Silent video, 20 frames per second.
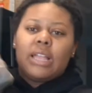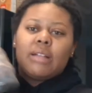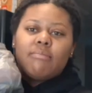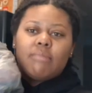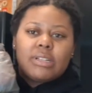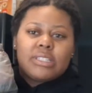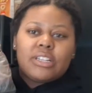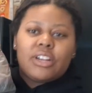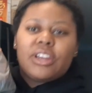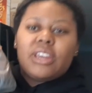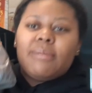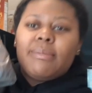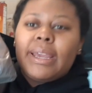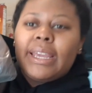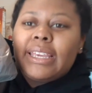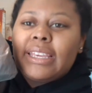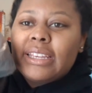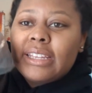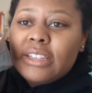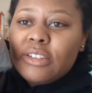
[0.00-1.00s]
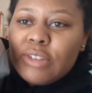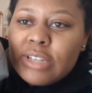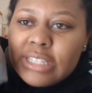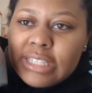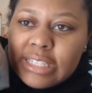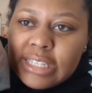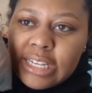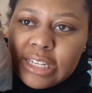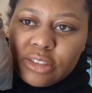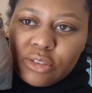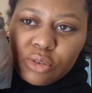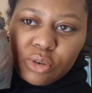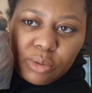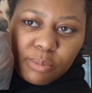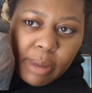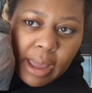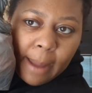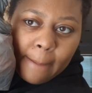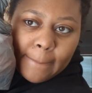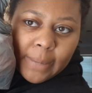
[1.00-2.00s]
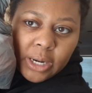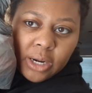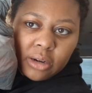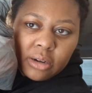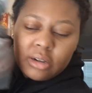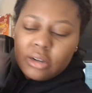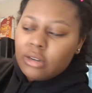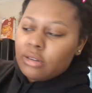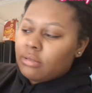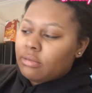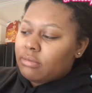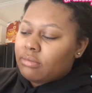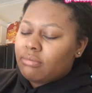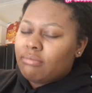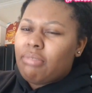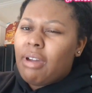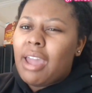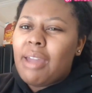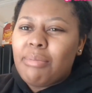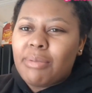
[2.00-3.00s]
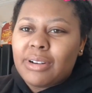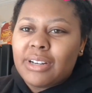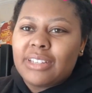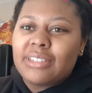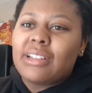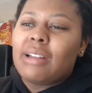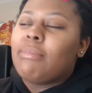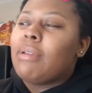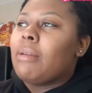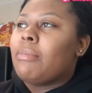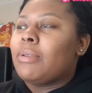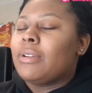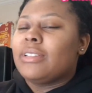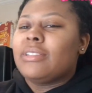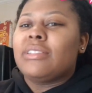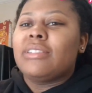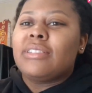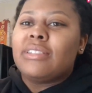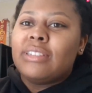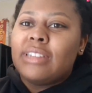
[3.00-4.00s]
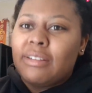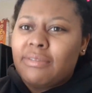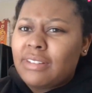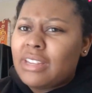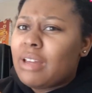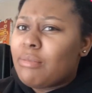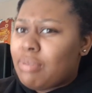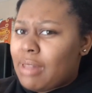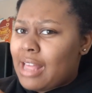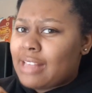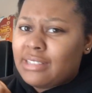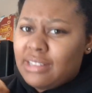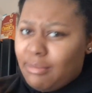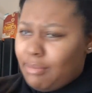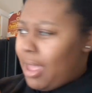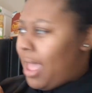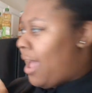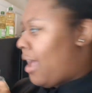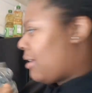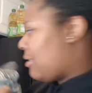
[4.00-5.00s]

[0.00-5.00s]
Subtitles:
My turkey bacon, you can see it through the paper. Paper, this is not paper, this is definitely a plastic bag.